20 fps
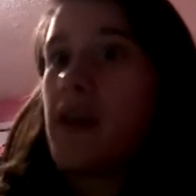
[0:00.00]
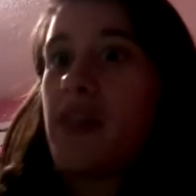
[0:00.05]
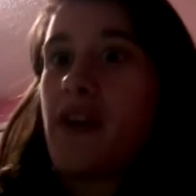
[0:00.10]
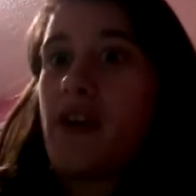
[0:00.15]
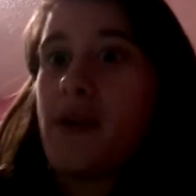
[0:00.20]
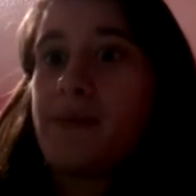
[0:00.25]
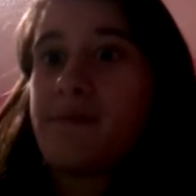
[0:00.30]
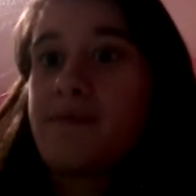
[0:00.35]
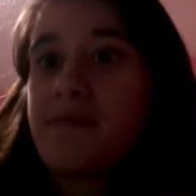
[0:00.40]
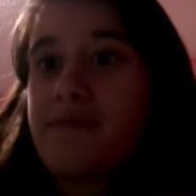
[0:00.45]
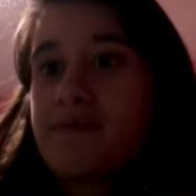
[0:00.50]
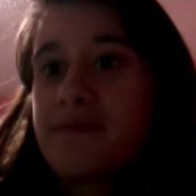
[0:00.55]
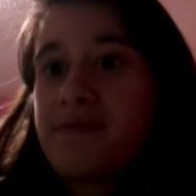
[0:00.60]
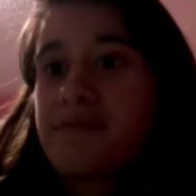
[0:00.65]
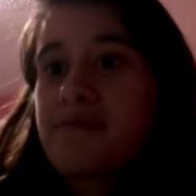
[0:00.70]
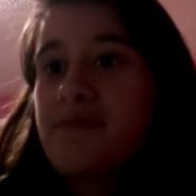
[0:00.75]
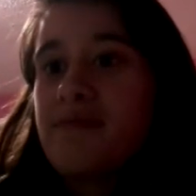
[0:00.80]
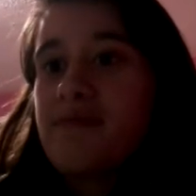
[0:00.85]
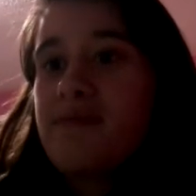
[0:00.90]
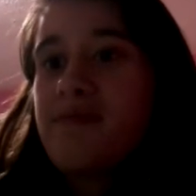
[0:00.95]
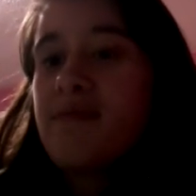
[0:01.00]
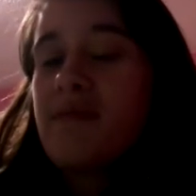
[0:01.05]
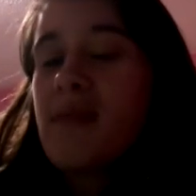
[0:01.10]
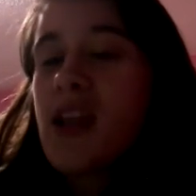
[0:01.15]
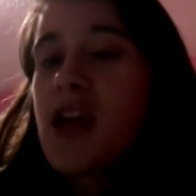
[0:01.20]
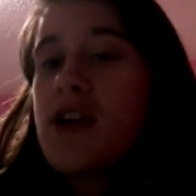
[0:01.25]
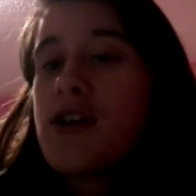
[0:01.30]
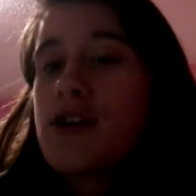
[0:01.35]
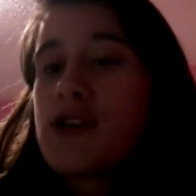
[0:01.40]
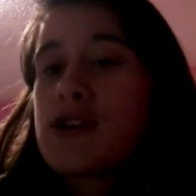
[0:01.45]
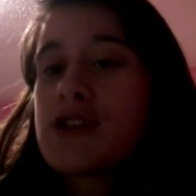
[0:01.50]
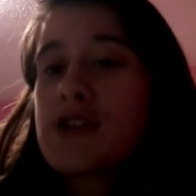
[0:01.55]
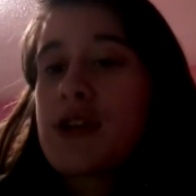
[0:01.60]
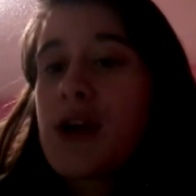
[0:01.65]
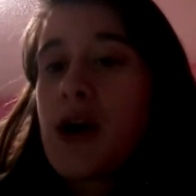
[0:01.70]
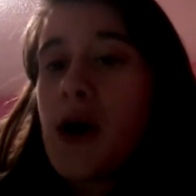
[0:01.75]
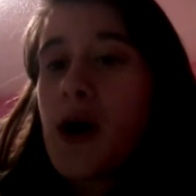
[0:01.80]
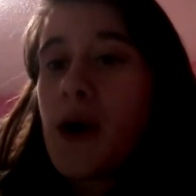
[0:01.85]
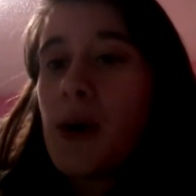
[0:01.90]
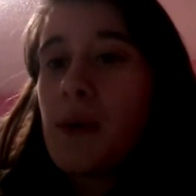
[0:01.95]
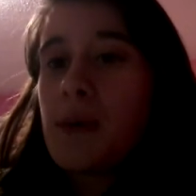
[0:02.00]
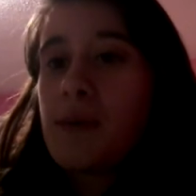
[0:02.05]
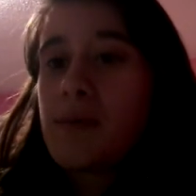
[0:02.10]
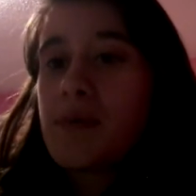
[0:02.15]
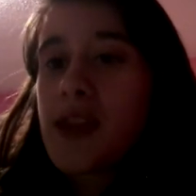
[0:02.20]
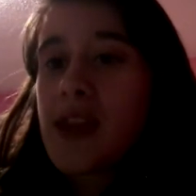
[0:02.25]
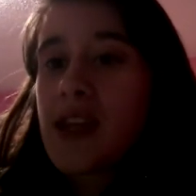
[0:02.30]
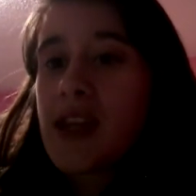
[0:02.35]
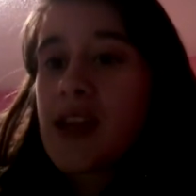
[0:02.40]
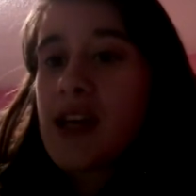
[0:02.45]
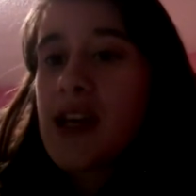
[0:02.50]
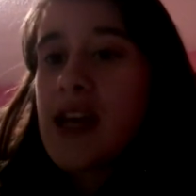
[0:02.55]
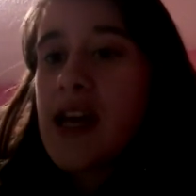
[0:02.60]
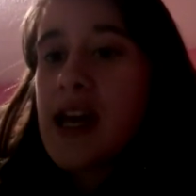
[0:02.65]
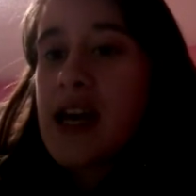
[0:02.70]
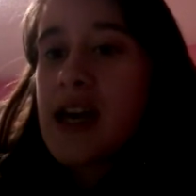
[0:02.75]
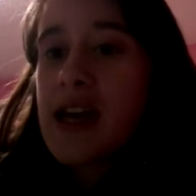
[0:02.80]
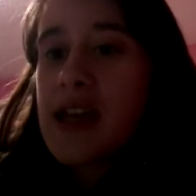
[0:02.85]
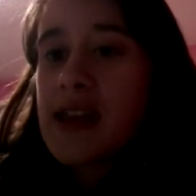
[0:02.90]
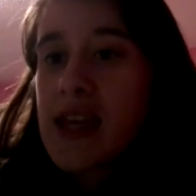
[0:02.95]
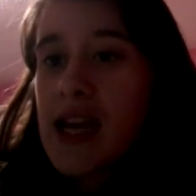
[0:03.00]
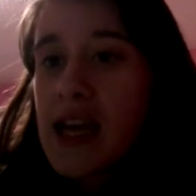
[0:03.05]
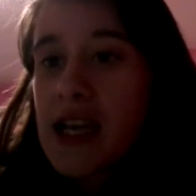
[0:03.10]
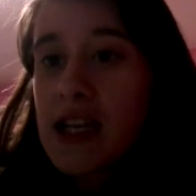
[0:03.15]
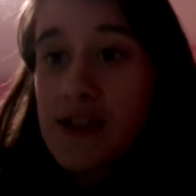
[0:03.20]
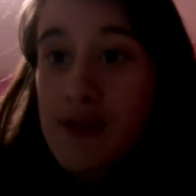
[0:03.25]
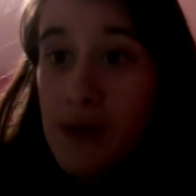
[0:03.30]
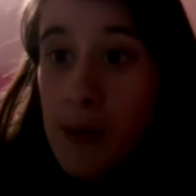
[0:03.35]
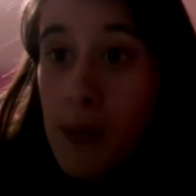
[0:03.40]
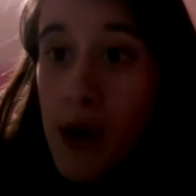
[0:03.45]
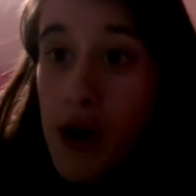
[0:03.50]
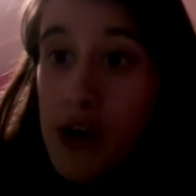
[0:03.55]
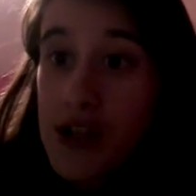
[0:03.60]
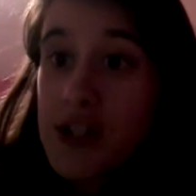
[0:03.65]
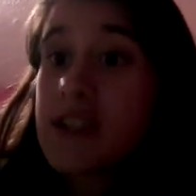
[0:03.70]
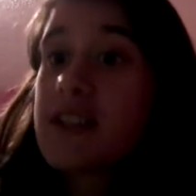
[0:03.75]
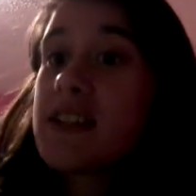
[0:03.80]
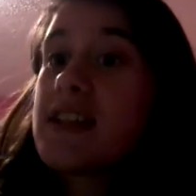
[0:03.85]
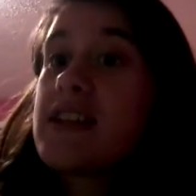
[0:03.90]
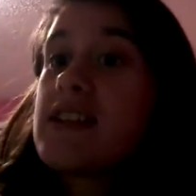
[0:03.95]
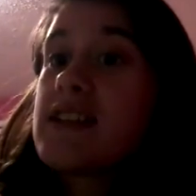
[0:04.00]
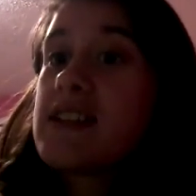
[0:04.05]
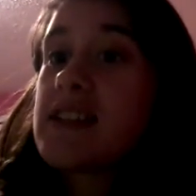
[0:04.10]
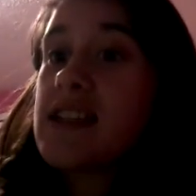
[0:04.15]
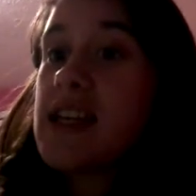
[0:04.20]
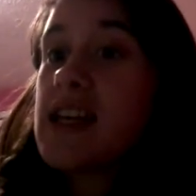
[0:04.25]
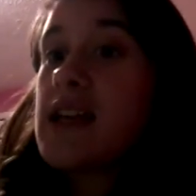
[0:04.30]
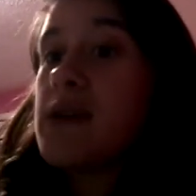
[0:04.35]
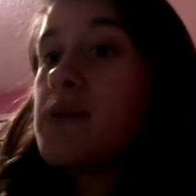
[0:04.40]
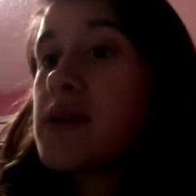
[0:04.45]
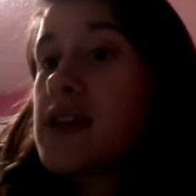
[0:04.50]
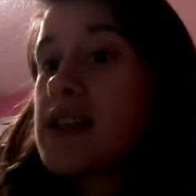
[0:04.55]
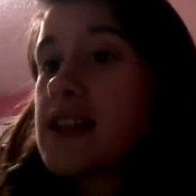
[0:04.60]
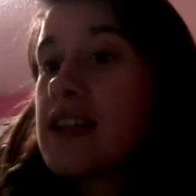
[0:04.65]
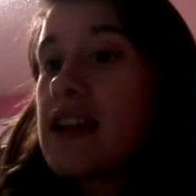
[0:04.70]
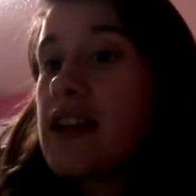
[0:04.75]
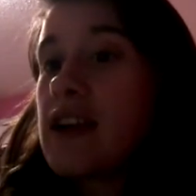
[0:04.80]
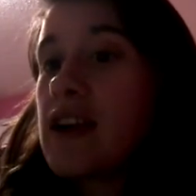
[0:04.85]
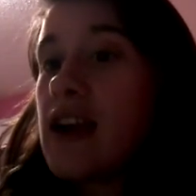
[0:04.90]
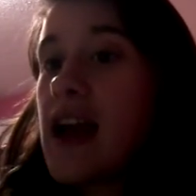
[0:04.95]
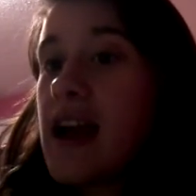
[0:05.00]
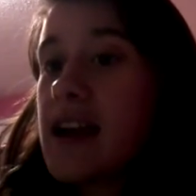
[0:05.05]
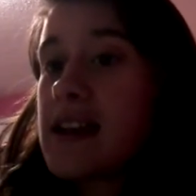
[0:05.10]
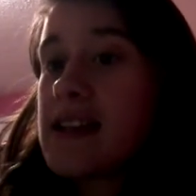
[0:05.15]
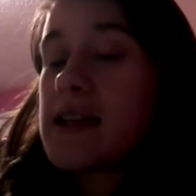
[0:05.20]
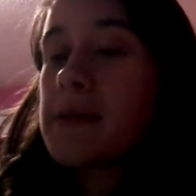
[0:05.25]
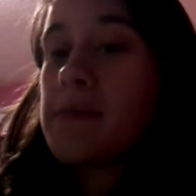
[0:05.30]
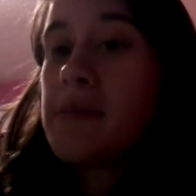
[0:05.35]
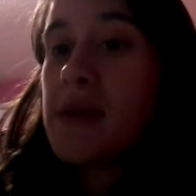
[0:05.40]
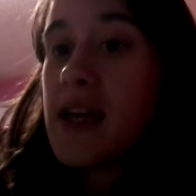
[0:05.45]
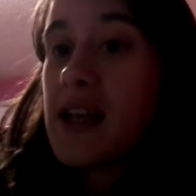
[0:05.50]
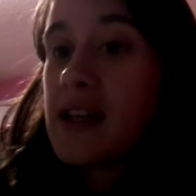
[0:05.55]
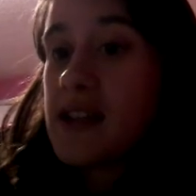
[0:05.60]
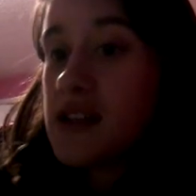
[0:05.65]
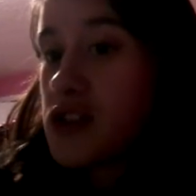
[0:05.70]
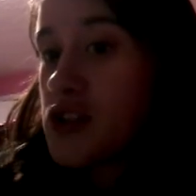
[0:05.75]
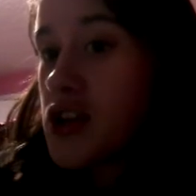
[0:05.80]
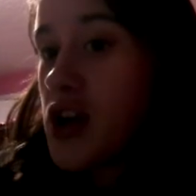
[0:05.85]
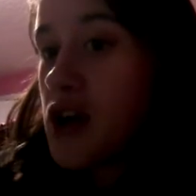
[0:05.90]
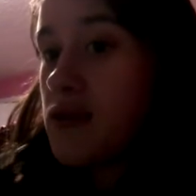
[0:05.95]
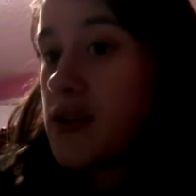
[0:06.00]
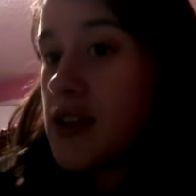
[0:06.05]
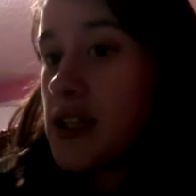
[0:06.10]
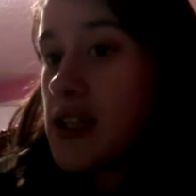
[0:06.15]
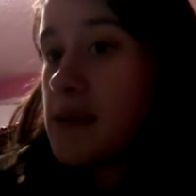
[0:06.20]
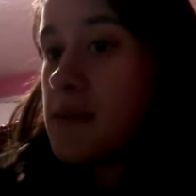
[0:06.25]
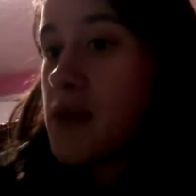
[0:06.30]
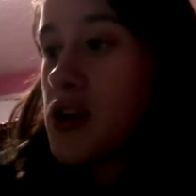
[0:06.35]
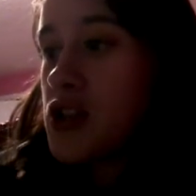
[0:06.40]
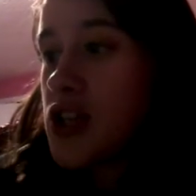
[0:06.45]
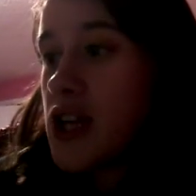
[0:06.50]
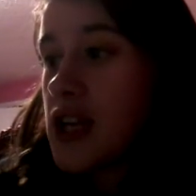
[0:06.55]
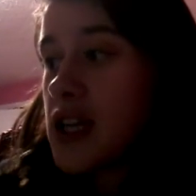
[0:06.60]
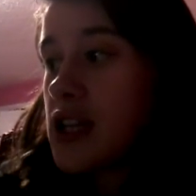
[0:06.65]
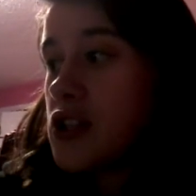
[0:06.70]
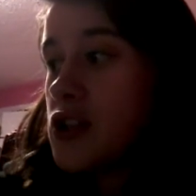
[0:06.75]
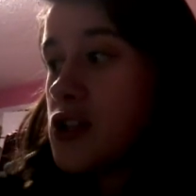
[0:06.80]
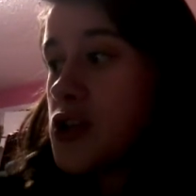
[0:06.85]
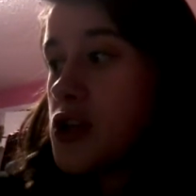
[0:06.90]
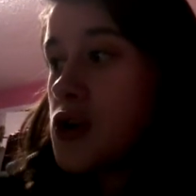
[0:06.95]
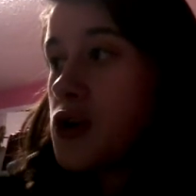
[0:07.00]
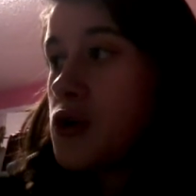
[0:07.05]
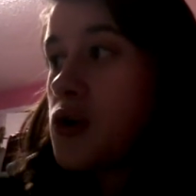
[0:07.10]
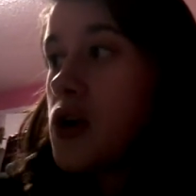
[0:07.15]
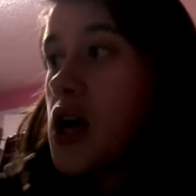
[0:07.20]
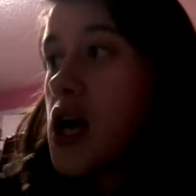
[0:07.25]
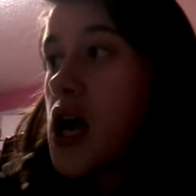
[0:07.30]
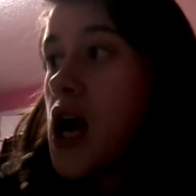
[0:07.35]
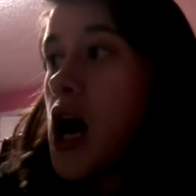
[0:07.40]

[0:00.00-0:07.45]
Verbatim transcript: weather. So, thanks for watching this. It was a little hectic because there's not really much I can do.